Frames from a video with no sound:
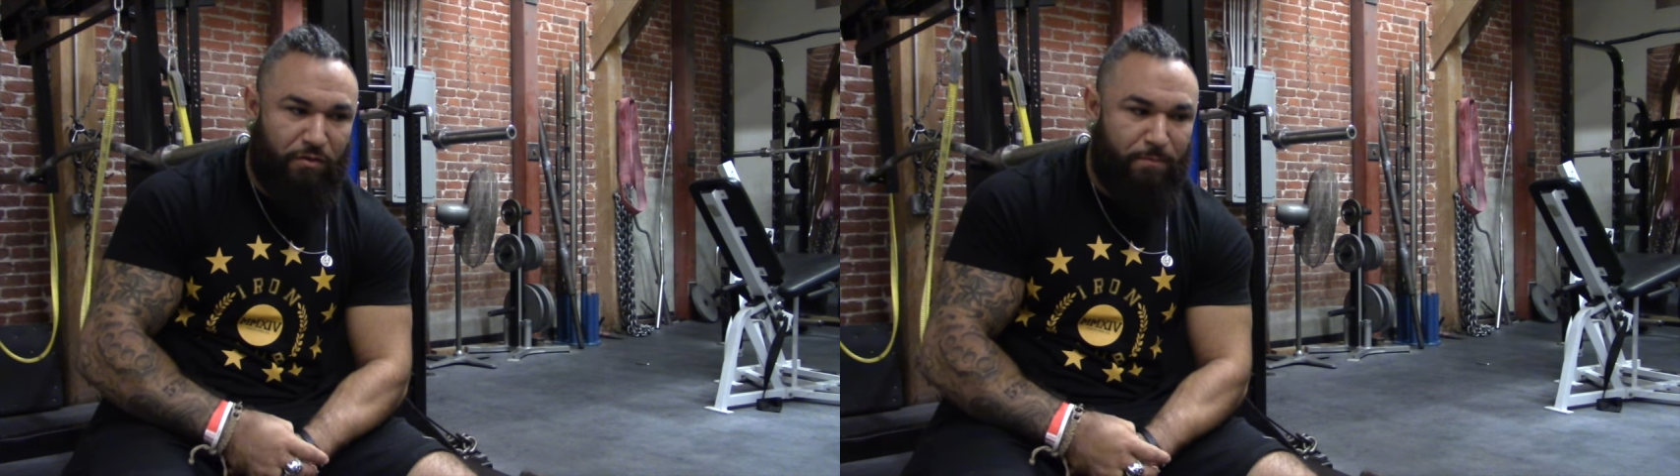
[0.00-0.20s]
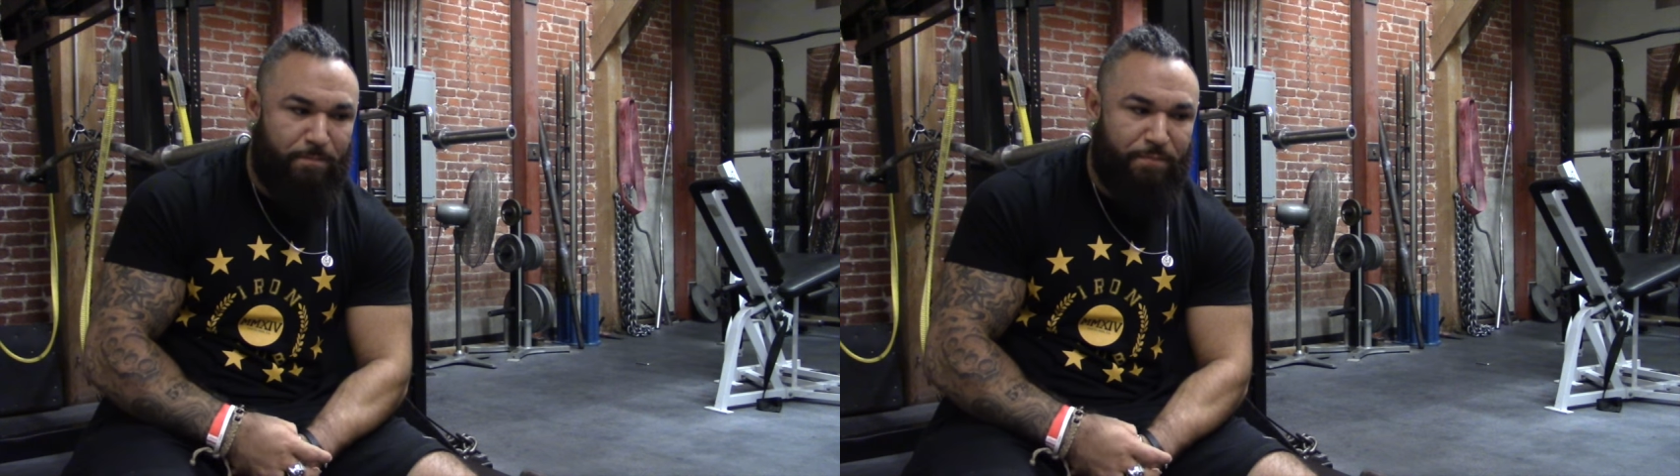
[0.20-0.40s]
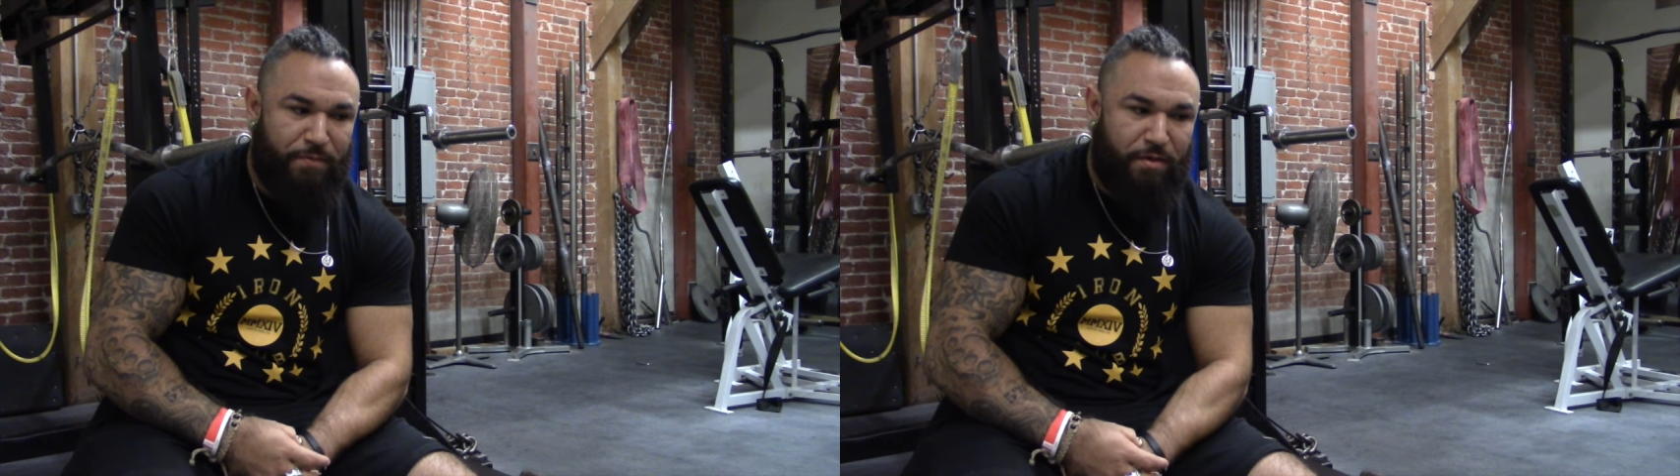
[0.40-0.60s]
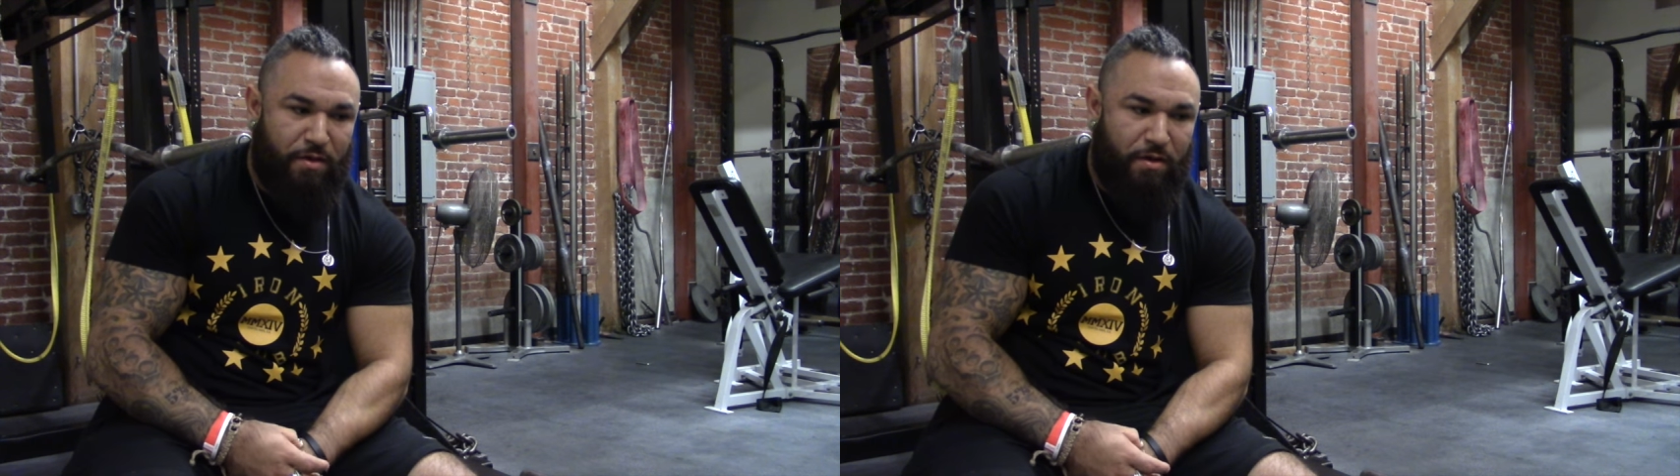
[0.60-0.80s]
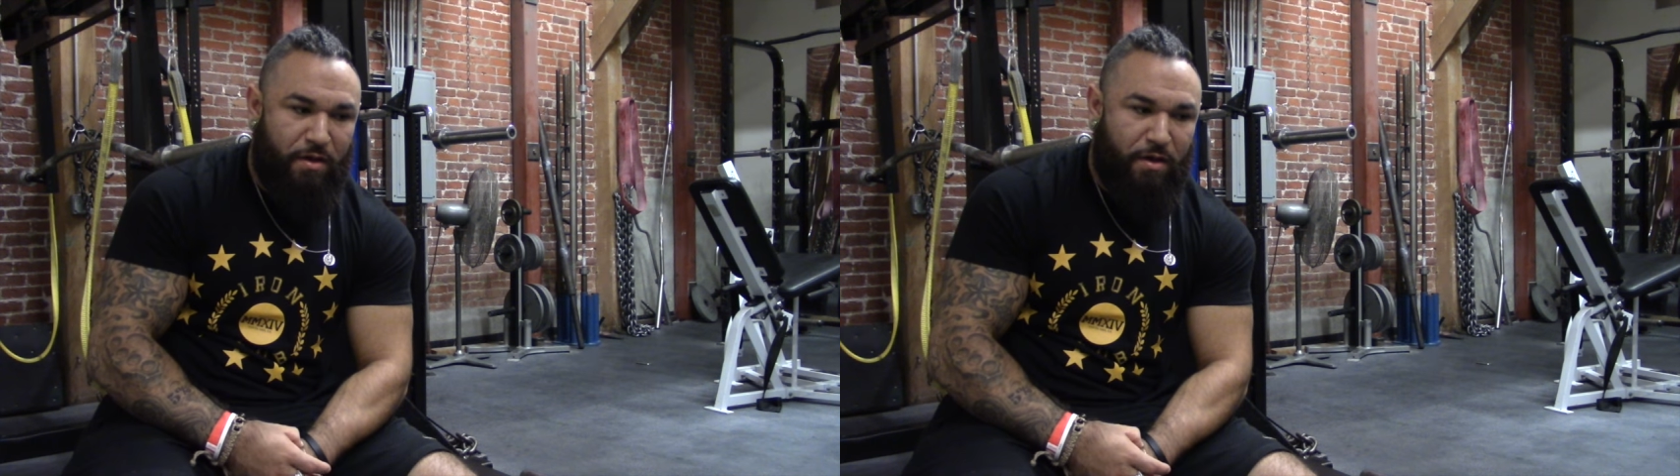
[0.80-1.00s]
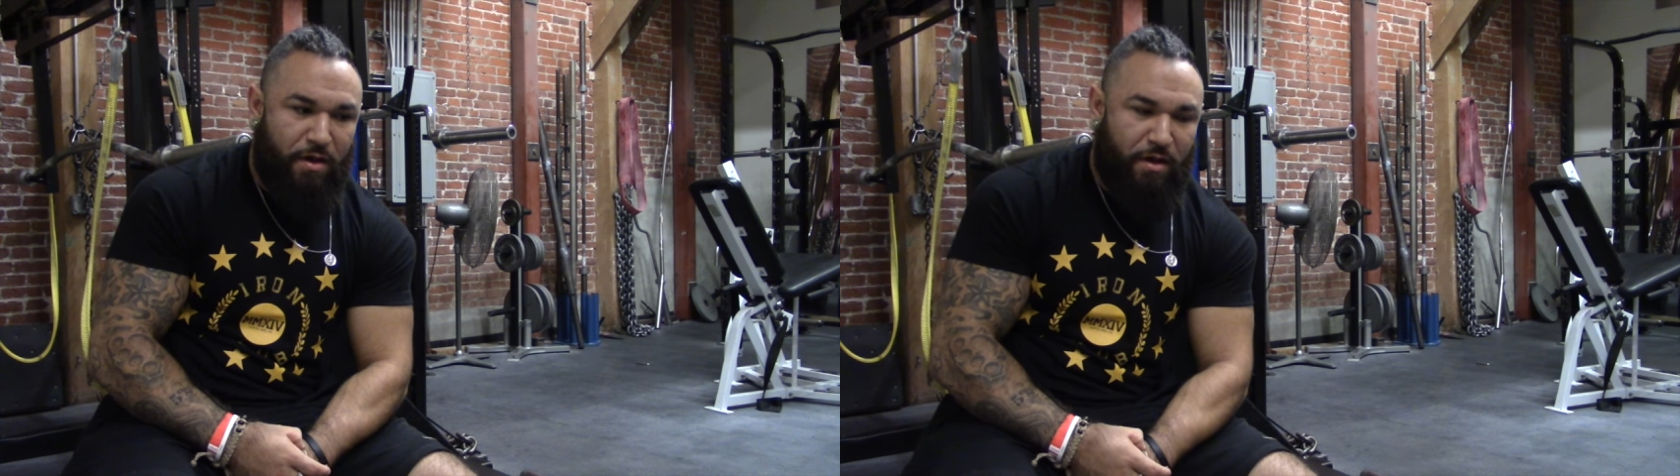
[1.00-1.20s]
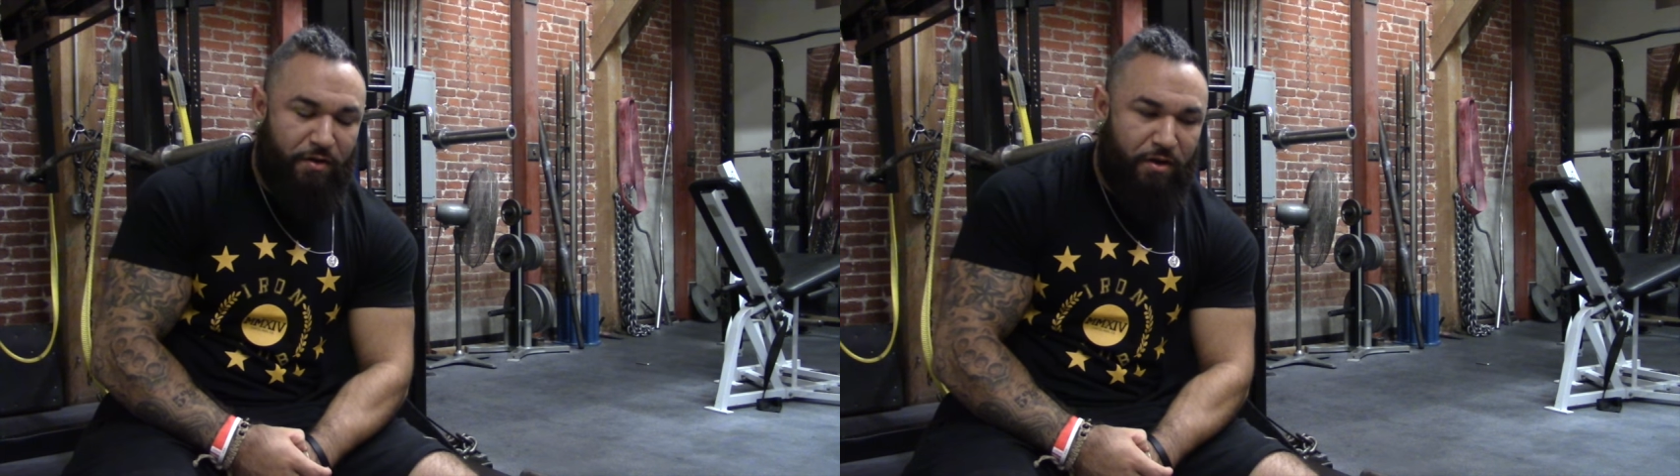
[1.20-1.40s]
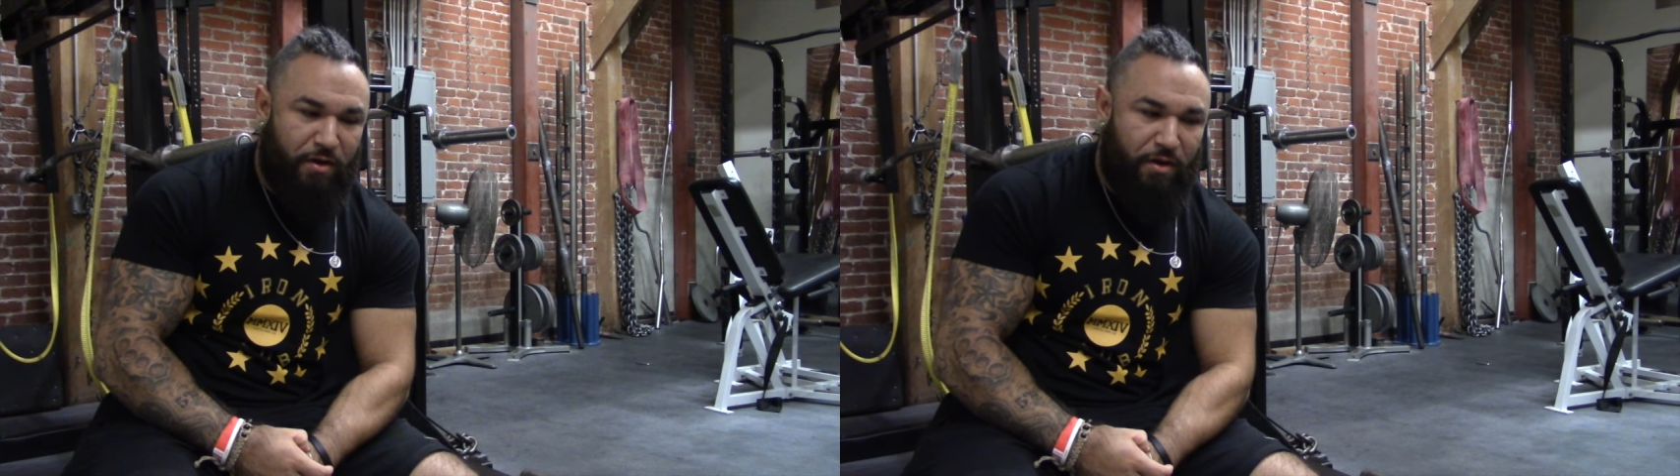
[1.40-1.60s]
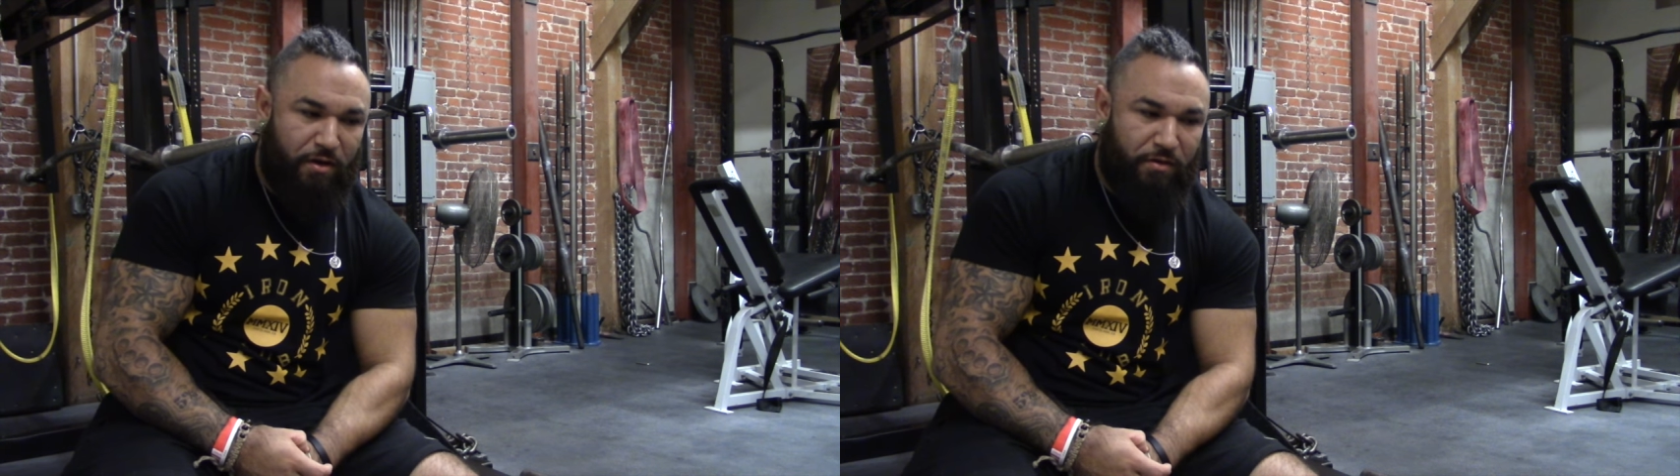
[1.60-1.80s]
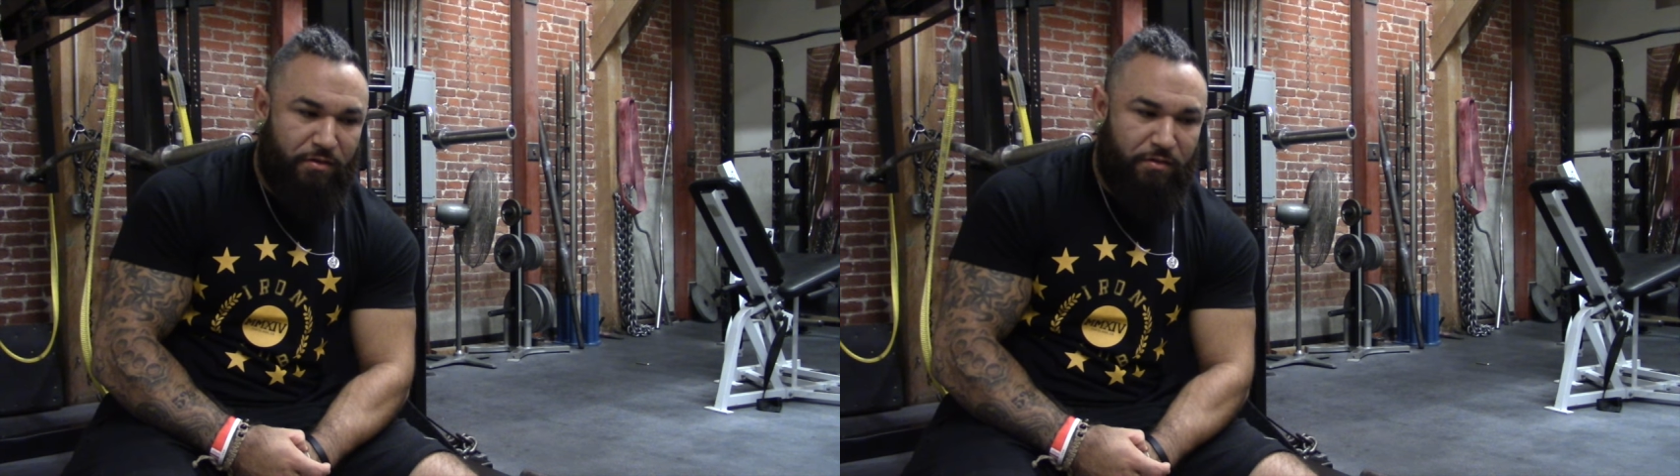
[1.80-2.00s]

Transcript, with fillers: know. And uh,